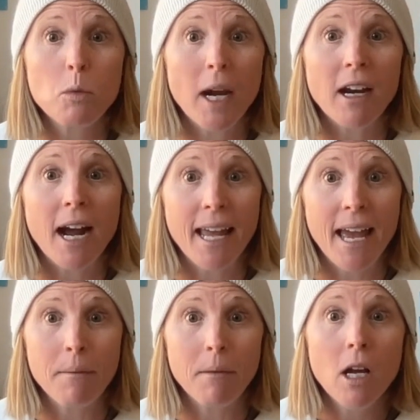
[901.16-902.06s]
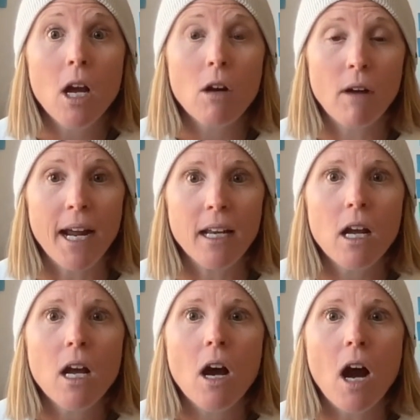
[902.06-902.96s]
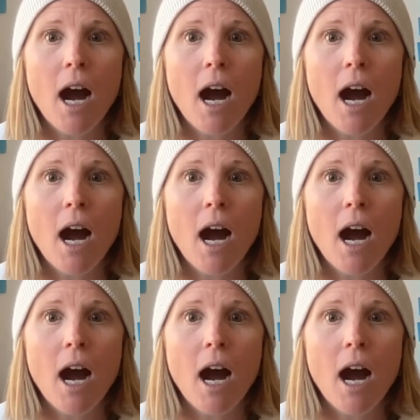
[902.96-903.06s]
this is where I am, right?